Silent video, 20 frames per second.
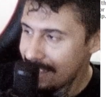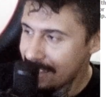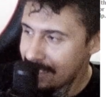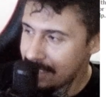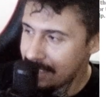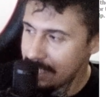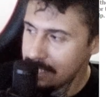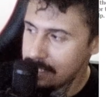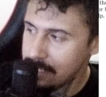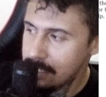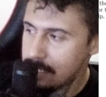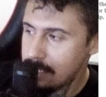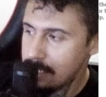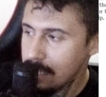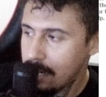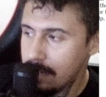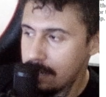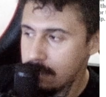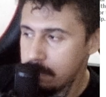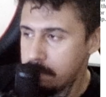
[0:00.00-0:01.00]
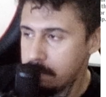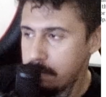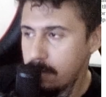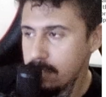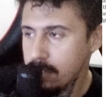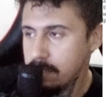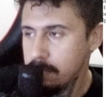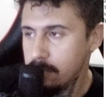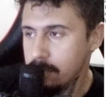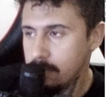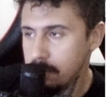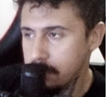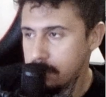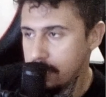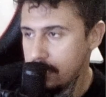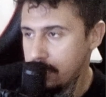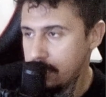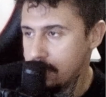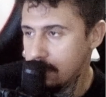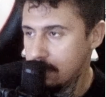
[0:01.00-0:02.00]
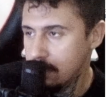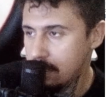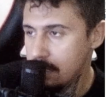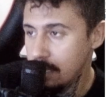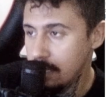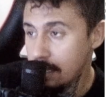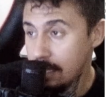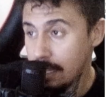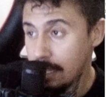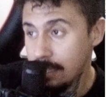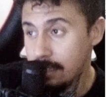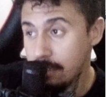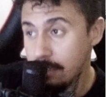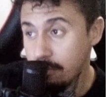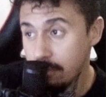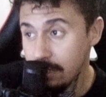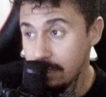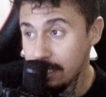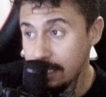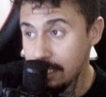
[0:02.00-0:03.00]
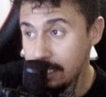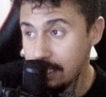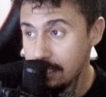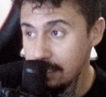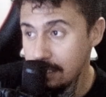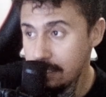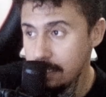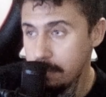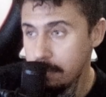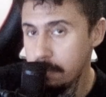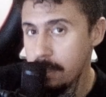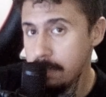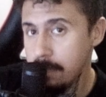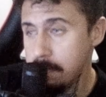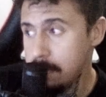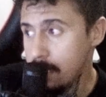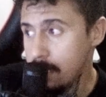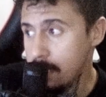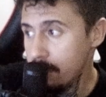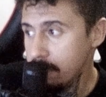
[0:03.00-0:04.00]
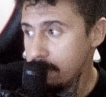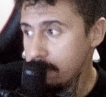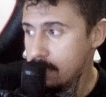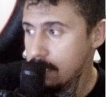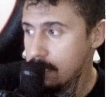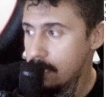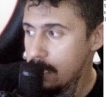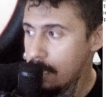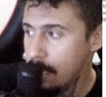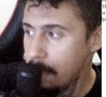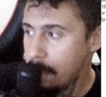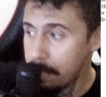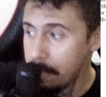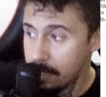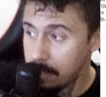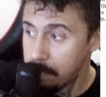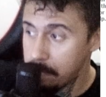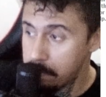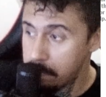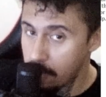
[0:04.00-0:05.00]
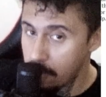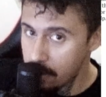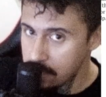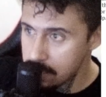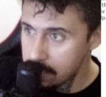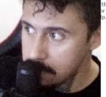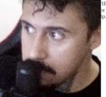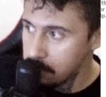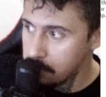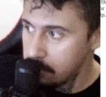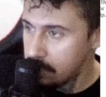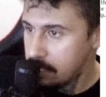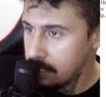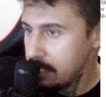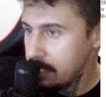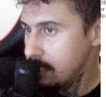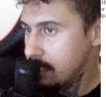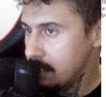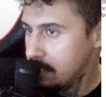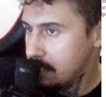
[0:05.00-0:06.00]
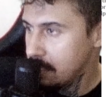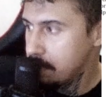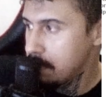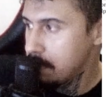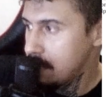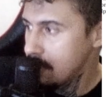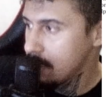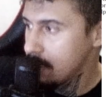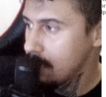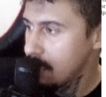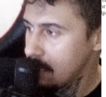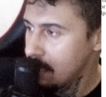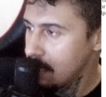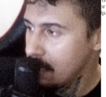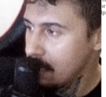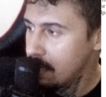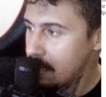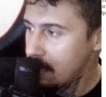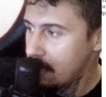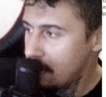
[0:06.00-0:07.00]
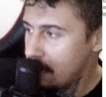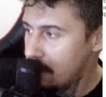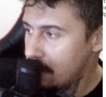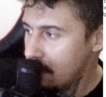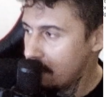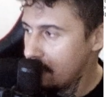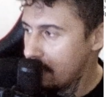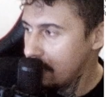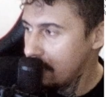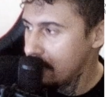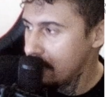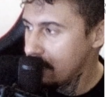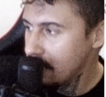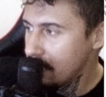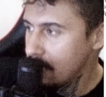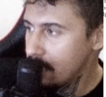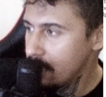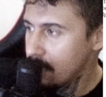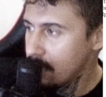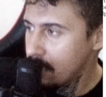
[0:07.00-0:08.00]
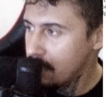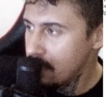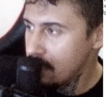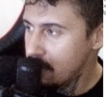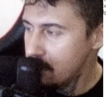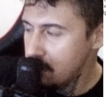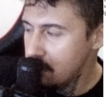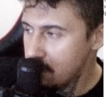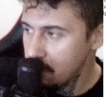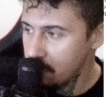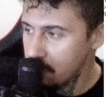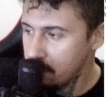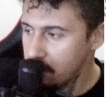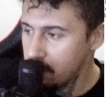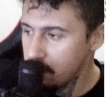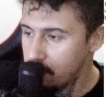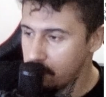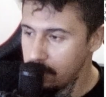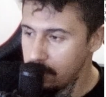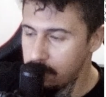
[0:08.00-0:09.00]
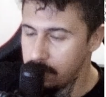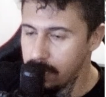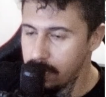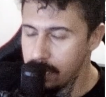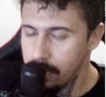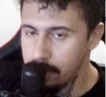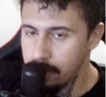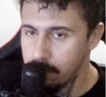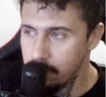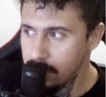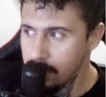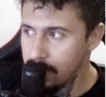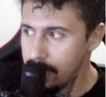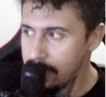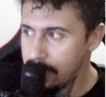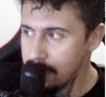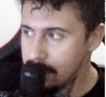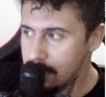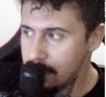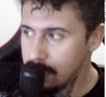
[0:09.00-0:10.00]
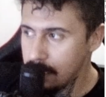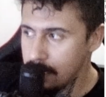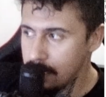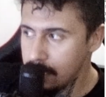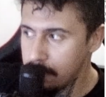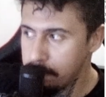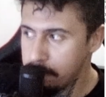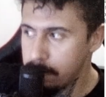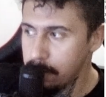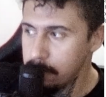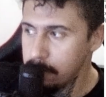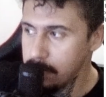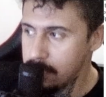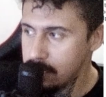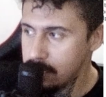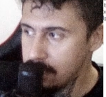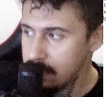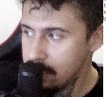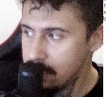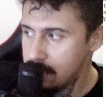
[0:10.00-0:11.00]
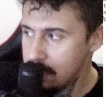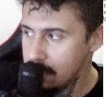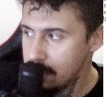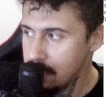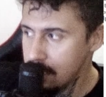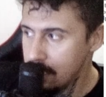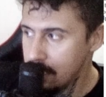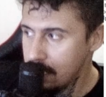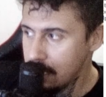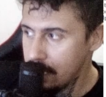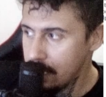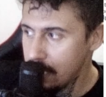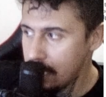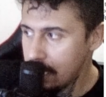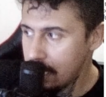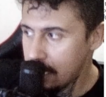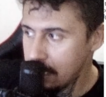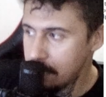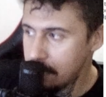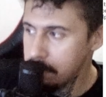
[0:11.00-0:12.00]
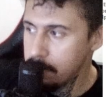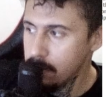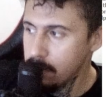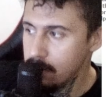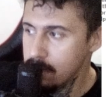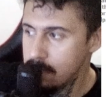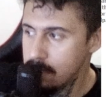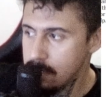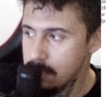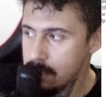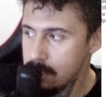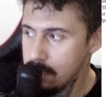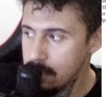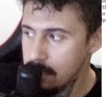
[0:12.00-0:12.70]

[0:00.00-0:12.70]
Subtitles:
these are the possible combinations, not the relationship themselves, but the possible relationships, right? So when we relate the publishers and the books,